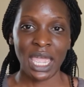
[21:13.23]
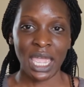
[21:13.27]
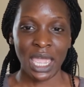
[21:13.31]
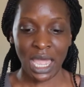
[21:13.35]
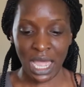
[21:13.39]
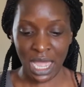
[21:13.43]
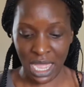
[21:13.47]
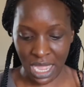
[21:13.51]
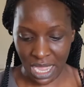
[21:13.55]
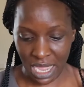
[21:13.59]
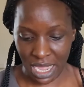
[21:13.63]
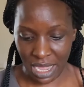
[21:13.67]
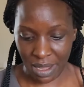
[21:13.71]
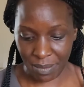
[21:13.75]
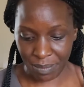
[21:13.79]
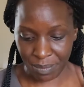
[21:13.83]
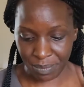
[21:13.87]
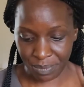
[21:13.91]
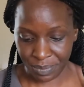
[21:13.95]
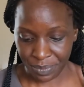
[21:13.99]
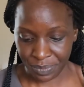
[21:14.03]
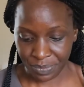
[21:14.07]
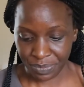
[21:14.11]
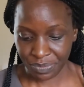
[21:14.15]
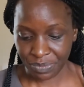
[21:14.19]

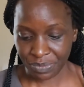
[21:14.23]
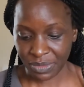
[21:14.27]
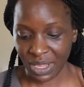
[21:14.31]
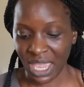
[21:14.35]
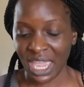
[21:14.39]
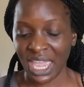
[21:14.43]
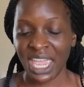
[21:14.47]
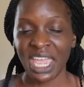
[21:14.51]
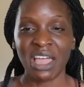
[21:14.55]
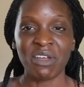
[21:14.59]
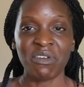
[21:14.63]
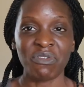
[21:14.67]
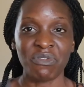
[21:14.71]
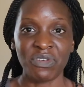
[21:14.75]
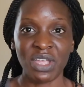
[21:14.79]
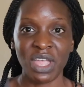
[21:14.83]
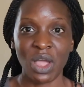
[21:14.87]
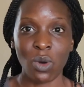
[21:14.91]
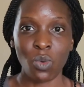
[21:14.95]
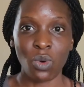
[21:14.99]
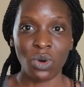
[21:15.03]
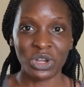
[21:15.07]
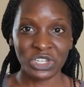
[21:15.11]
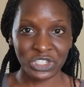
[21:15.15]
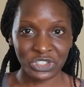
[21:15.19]

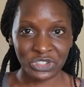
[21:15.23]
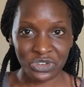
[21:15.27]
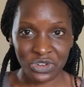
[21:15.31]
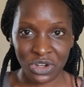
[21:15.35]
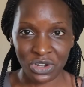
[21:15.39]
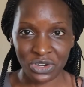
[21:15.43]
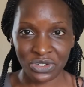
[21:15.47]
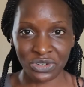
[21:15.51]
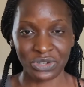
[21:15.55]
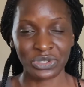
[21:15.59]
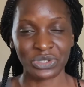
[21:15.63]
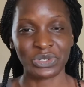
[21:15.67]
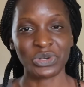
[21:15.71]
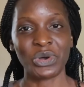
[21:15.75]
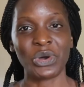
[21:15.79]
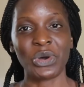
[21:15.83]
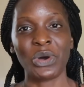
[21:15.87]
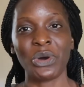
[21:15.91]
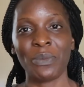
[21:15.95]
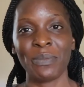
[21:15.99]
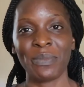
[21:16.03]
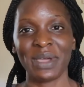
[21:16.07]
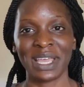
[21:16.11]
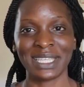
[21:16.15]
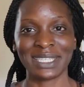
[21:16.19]

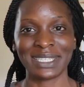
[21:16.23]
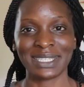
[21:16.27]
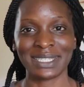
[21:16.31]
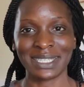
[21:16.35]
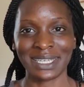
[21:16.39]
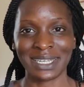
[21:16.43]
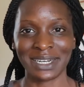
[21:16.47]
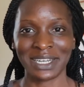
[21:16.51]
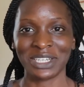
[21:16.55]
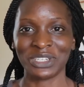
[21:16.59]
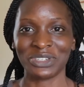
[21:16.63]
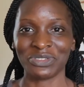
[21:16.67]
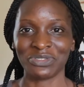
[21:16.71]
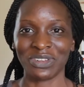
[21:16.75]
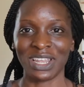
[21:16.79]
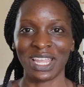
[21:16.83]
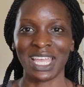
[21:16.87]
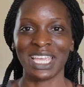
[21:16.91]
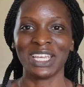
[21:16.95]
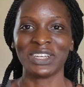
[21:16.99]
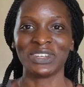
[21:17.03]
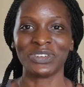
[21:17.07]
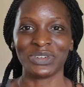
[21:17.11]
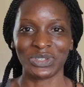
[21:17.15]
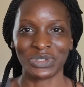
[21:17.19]
airfarewatchdog.com and
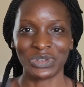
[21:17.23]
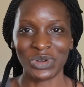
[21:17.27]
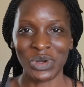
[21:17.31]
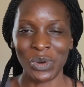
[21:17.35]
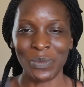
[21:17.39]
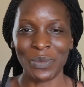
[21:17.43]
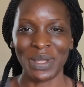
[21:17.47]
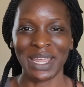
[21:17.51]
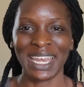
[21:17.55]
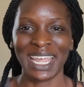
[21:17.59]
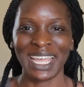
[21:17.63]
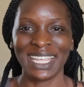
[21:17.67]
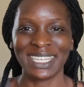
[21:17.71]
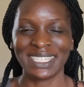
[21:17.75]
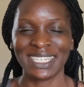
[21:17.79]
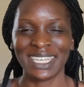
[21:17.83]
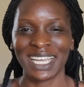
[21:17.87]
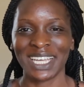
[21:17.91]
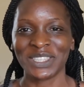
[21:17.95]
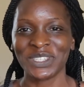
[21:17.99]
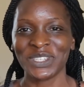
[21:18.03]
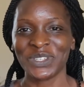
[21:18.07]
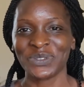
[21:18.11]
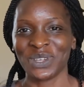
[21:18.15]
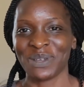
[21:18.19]
secretflying.com, and I
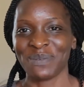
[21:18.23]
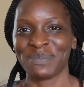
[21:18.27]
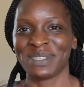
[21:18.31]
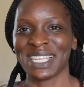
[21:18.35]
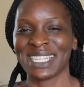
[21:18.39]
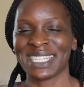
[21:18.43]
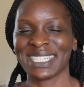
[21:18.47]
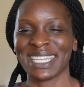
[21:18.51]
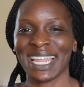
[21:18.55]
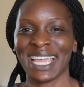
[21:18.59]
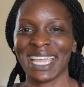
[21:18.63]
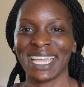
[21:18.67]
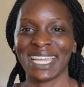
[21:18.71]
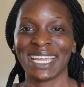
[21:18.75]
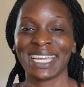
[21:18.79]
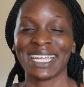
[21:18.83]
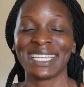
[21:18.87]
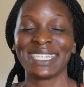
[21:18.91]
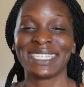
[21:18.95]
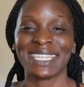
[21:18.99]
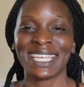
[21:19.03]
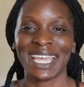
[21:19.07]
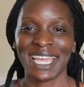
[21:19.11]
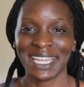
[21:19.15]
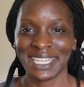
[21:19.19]
check those websites like
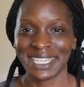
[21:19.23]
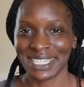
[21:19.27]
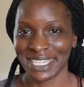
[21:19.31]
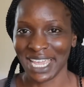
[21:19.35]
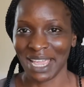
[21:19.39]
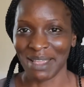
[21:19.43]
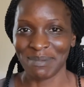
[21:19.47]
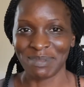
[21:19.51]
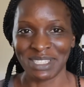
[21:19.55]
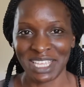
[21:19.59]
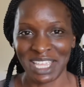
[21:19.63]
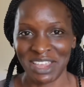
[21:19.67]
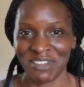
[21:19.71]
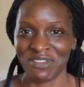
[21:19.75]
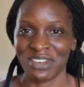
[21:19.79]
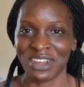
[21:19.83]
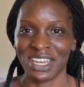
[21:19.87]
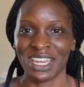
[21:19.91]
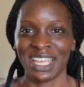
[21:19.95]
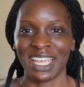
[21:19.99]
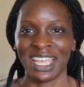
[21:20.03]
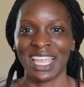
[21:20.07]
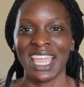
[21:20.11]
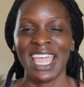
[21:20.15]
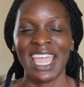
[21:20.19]
10 times every
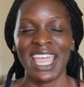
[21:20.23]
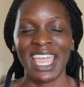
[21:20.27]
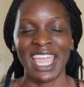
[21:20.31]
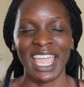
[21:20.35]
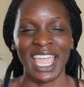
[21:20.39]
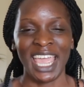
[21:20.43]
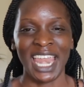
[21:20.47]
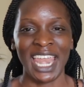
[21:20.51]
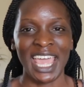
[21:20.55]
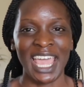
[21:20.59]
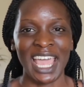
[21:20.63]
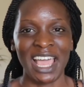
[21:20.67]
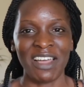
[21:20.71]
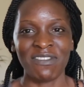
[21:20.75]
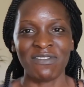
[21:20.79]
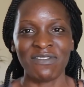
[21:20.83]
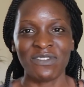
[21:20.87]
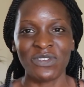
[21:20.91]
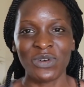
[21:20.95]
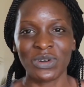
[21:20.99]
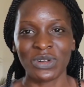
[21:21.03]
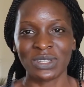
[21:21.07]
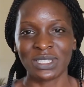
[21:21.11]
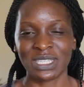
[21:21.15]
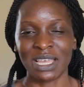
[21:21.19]
day, and I
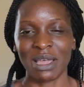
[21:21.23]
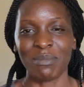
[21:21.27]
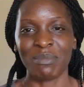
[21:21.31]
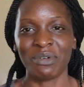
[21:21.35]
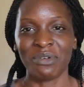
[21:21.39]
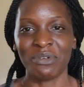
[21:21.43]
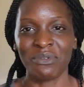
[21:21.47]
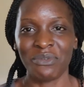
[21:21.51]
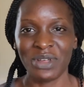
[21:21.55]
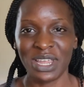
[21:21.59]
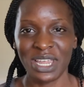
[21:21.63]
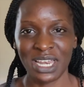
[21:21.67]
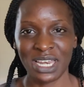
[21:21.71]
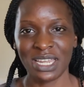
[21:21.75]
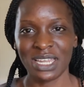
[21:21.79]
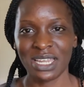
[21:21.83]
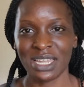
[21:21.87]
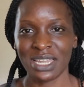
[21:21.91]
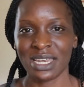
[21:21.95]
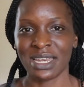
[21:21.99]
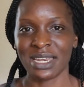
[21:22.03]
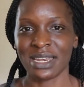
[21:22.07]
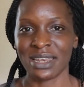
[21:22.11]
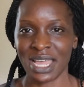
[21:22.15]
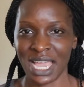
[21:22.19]
have got some
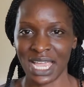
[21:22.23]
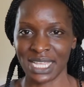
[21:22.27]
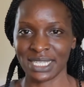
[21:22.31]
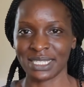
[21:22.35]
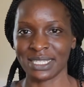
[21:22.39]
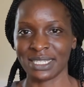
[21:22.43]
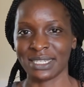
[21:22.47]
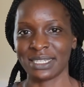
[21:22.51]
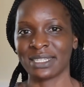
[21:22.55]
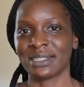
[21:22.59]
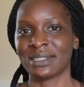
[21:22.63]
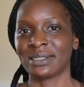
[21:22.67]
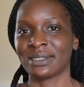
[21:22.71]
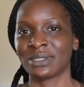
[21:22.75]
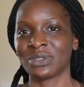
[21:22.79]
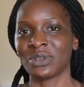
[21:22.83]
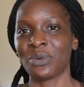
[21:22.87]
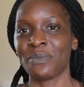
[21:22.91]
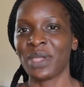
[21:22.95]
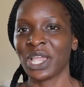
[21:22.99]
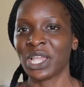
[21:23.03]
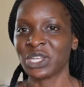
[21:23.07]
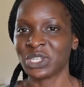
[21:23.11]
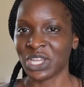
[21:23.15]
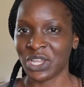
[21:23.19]
really nice deals. So
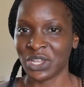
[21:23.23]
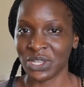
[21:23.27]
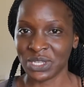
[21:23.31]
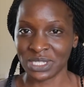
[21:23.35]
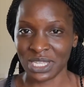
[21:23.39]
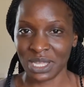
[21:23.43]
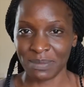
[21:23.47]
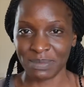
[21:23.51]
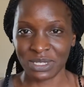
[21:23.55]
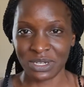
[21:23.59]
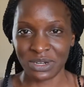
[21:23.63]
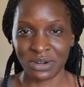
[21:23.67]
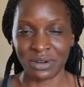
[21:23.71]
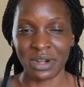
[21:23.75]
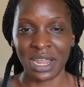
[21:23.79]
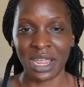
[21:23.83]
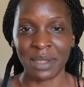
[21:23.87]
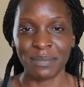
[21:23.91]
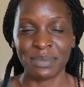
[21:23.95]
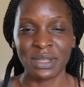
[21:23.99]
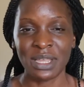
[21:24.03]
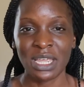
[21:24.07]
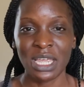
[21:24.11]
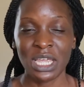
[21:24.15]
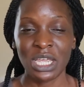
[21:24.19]
make sure you
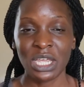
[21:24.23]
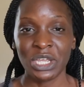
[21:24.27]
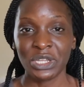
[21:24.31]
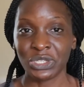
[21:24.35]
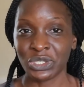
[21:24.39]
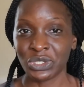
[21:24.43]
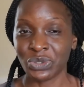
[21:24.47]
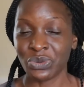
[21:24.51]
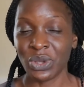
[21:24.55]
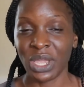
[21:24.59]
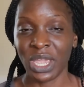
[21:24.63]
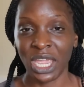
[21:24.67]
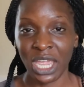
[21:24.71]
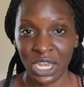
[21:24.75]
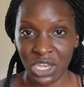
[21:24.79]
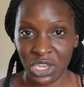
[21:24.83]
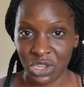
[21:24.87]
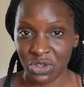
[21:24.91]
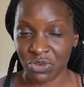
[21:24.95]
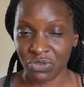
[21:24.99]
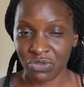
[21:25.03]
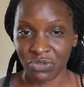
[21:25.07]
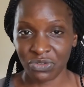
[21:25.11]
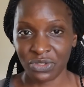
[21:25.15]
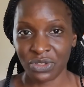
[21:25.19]
subscribe to
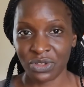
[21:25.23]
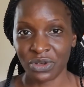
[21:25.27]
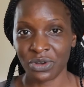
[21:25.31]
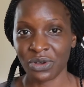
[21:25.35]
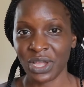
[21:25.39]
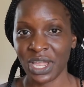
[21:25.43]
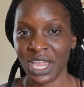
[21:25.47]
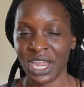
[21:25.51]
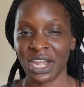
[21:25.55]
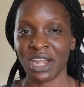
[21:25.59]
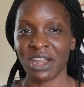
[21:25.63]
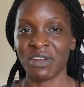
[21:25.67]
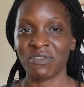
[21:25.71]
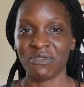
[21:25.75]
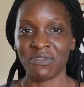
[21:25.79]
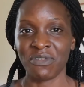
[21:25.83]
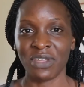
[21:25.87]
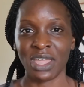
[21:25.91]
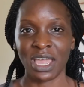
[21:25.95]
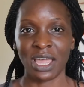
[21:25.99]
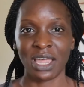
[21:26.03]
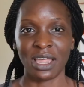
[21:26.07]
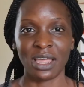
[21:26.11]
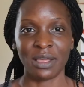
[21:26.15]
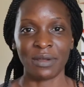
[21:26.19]
any of the
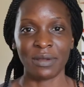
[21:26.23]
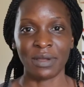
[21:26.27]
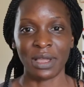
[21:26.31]
airfare